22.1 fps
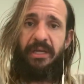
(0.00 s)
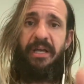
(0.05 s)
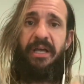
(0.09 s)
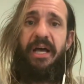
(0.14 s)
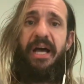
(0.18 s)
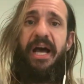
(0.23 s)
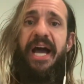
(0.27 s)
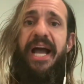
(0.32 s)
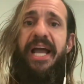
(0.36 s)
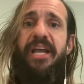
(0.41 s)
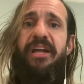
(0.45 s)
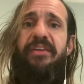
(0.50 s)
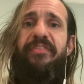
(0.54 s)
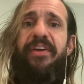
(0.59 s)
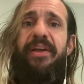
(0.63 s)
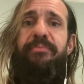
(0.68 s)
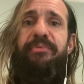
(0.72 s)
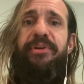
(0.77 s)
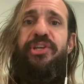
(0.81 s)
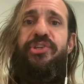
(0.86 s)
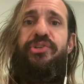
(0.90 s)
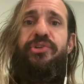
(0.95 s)
Higher
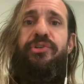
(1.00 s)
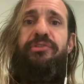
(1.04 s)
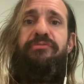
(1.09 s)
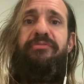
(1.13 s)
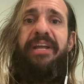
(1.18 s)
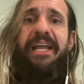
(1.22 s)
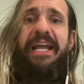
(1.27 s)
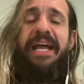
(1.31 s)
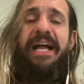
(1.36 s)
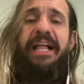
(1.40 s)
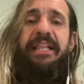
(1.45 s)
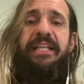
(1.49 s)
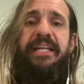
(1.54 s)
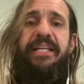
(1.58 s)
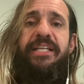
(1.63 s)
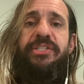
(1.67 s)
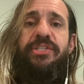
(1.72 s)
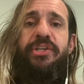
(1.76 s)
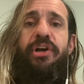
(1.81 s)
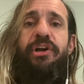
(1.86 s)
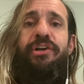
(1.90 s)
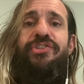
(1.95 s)
vibrational
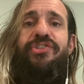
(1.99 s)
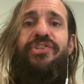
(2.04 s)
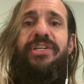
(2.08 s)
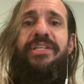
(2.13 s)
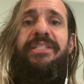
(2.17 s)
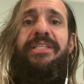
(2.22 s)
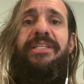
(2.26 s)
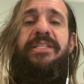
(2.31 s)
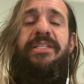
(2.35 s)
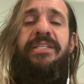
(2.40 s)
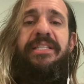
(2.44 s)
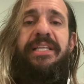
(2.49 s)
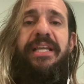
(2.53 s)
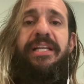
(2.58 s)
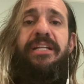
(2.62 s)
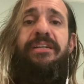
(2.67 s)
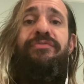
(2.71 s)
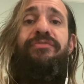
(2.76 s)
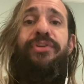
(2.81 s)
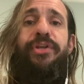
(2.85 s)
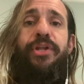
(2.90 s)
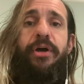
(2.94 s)
realities are just a state
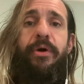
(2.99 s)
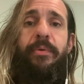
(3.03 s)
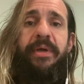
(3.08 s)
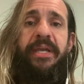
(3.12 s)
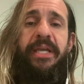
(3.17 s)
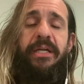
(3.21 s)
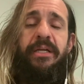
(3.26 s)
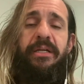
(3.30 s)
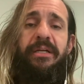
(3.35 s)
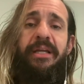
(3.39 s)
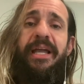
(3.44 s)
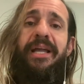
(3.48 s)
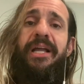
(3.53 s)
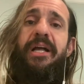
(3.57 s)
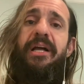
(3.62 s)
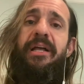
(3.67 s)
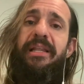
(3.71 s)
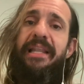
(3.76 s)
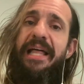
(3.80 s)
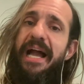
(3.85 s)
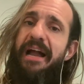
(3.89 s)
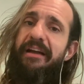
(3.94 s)
of knowing and
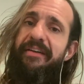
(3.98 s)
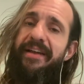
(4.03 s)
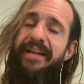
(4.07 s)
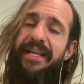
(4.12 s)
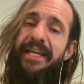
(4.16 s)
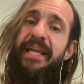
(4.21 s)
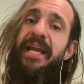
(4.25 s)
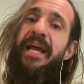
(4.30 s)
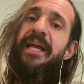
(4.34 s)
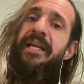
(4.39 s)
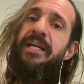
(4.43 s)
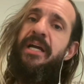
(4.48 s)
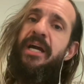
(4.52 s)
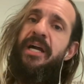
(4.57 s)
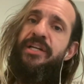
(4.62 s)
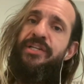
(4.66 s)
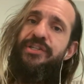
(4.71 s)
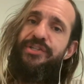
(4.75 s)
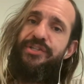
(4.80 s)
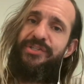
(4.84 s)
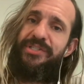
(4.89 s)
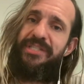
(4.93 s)
clarity and
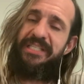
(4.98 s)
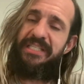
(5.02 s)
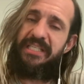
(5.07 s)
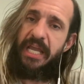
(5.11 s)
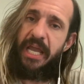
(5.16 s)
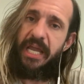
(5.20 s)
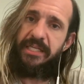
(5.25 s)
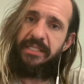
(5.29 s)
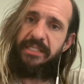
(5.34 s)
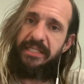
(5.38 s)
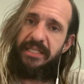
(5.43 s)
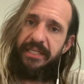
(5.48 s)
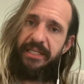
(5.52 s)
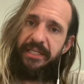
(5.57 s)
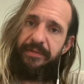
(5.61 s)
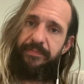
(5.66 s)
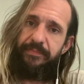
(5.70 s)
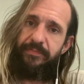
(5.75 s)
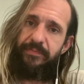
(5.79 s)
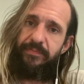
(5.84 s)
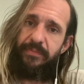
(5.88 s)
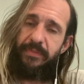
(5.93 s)

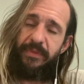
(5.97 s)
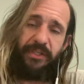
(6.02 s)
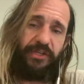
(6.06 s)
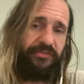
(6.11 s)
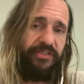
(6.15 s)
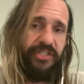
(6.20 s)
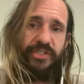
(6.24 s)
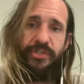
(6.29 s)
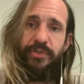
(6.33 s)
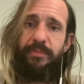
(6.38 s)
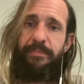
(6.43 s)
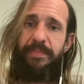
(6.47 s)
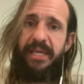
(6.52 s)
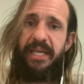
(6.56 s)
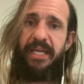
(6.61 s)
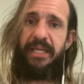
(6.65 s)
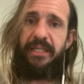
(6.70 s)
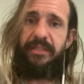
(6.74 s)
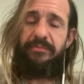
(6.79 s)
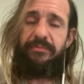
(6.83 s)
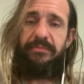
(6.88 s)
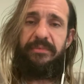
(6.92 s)
understanding. There is no
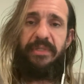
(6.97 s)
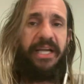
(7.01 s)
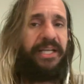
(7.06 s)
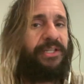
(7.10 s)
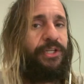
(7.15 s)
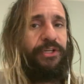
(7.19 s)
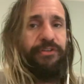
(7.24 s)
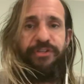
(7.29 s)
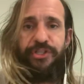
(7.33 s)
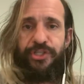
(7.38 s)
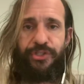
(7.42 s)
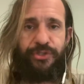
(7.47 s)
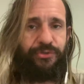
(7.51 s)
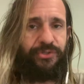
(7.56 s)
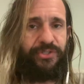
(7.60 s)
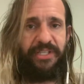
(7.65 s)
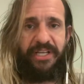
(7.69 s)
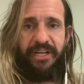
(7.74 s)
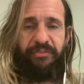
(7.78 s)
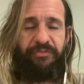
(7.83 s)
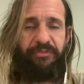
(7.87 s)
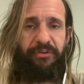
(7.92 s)
pain and there is no
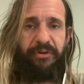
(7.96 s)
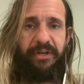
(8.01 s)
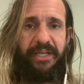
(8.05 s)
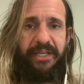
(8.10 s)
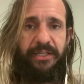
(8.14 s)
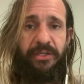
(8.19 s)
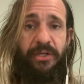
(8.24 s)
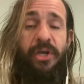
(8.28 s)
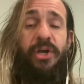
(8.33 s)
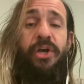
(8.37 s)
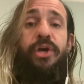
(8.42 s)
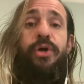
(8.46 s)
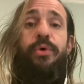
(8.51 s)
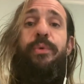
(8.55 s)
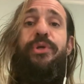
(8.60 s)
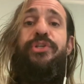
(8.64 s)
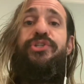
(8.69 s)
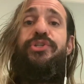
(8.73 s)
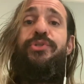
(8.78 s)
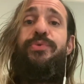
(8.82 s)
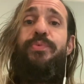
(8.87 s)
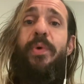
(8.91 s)
suffering,
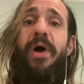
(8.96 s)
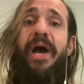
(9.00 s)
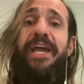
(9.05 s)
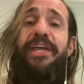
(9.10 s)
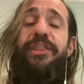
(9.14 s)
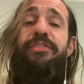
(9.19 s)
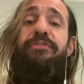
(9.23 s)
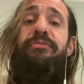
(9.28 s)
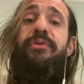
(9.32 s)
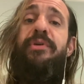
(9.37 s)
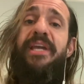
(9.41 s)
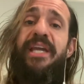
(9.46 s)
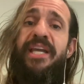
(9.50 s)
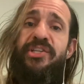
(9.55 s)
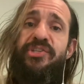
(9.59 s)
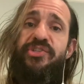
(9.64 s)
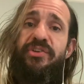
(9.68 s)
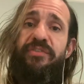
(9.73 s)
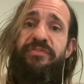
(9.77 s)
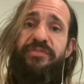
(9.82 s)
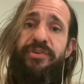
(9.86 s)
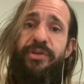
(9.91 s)
which is why through each
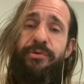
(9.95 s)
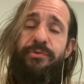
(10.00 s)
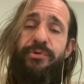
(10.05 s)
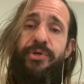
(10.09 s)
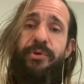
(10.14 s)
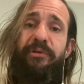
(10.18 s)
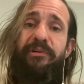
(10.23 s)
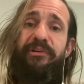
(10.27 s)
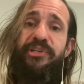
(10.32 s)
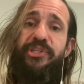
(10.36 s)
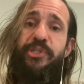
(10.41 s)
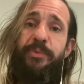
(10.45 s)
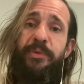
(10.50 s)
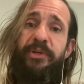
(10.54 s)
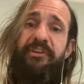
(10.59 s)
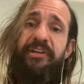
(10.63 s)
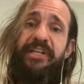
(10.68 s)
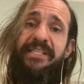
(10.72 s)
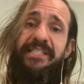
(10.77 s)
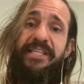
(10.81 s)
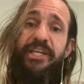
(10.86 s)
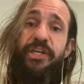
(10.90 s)
of you, you are
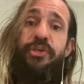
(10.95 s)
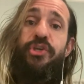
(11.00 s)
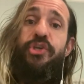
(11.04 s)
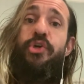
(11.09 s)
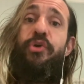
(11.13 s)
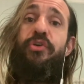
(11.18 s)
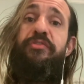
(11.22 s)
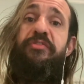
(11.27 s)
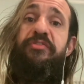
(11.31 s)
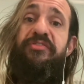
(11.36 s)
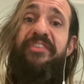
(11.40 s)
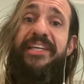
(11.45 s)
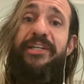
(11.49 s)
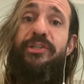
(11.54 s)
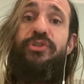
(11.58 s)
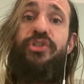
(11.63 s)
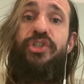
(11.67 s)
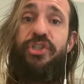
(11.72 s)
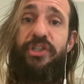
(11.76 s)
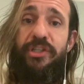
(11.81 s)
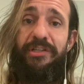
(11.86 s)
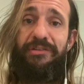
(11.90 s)
experiencing your
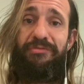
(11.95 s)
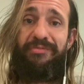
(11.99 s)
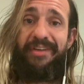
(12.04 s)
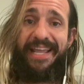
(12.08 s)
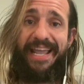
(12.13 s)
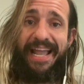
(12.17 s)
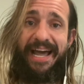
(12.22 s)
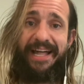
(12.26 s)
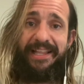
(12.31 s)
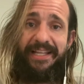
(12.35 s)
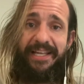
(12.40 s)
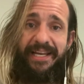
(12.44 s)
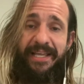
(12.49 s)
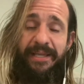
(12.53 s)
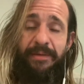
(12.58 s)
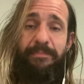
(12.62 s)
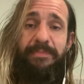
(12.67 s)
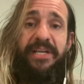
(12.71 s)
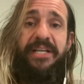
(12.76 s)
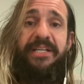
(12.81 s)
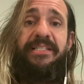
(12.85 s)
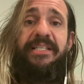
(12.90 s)
feel-good reality,
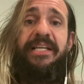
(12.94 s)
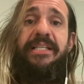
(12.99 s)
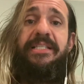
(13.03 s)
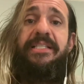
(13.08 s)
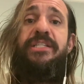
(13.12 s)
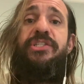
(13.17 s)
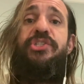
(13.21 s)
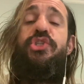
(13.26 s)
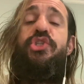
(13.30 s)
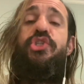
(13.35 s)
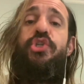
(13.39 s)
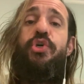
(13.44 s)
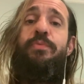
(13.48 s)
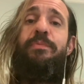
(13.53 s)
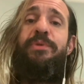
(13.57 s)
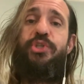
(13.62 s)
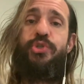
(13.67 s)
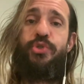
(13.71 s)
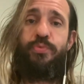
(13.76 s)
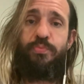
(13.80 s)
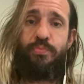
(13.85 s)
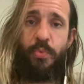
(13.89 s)
because that does so
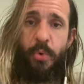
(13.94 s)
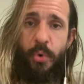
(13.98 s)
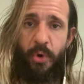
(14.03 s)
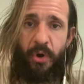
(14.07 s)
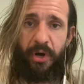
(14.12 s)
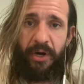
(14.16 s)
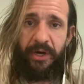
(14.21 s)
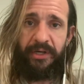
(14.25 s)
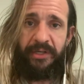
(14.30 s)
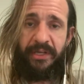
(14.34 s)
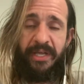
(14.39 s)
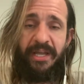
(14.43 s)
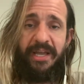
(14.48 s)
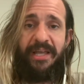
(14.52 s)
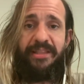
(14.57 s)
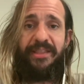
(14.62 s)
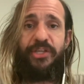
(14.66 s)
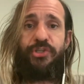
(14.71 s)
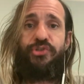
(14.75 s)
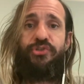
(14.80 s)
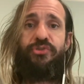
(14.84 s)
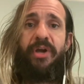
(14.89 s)
much more
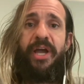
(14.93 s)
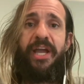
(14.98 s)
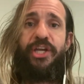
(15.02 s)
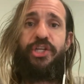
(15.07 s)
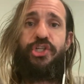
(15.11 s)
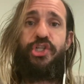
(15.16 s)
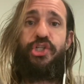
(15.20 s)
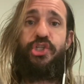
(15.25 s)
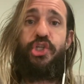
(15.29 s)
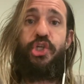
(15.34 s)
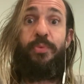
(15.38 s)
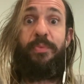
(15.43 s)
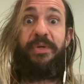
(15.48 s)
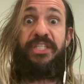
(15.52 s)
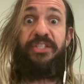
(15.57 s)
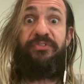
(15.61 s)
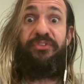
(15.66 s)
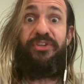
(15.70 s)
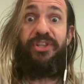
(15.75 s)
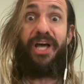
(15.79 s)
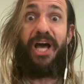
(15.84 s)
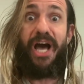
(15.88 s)
than trying to do what's
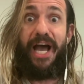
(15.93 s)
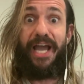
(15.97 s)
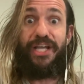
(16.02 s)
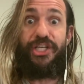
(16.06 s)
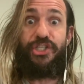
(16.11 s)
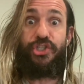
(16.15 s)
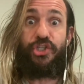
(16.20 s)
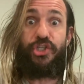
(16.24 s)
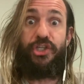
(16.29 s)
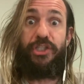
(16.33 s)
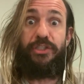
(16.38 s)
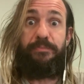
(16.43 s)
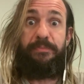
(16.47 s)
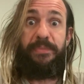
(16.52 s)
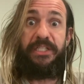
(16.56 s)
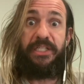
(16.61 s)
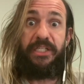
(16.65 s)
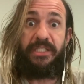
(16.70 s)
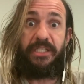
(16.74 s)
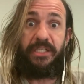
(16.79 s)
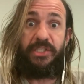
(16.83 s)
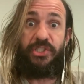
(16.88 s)
for the highest good,
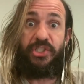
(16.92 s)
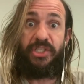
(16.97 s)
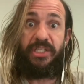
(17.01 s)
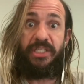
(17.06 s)
because it just